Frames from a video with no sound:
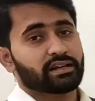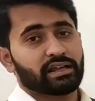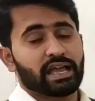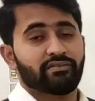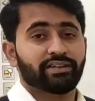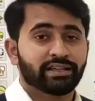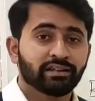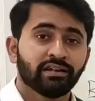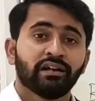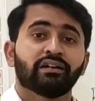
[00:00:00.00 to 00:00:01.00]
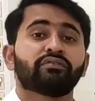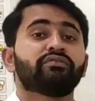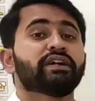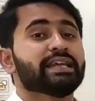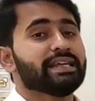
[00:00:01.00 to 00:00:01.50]
are having
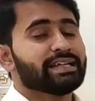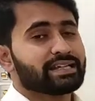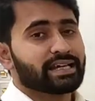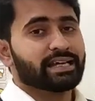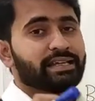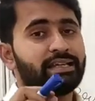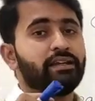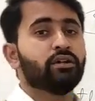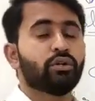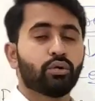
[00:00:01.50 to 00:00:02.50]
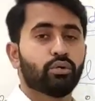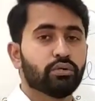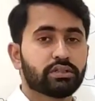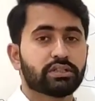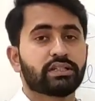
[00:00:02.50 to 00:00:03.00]
very tiny
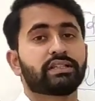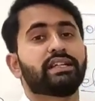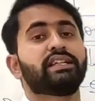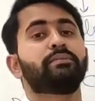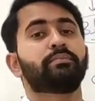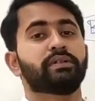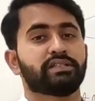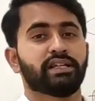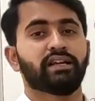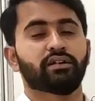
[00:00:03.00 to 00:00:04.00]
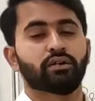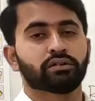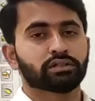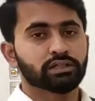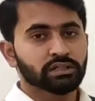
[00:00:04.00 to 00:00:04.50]
holes that are present
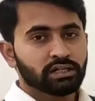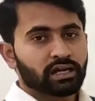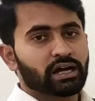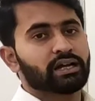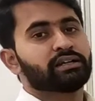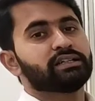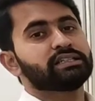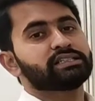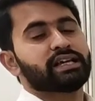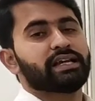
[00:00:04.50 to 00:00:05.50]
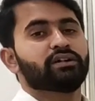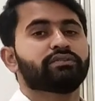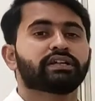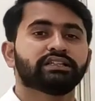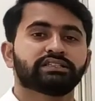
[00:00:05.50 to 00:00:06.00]
on the underside,
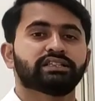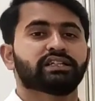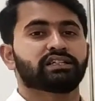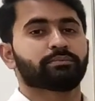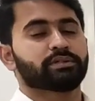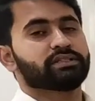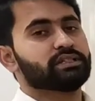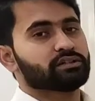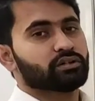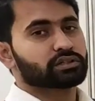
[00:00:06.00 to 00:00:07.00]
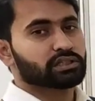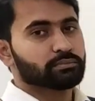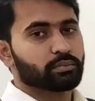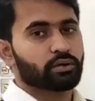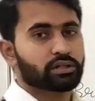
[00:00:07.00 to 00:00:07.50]
or you can say that are present on the
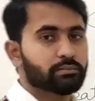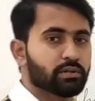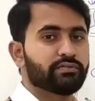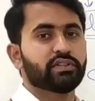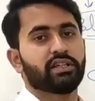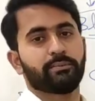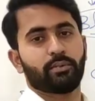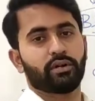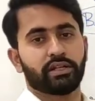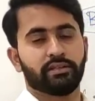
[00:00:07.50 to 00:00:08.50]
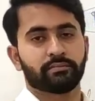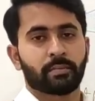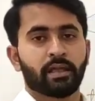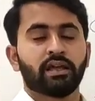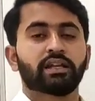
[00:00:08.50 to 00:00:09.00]
bottom of their body.
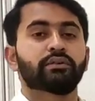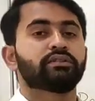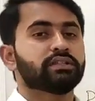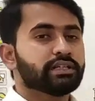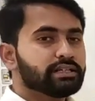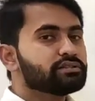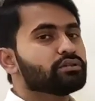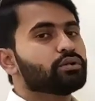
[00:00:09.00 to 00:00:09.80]
Now these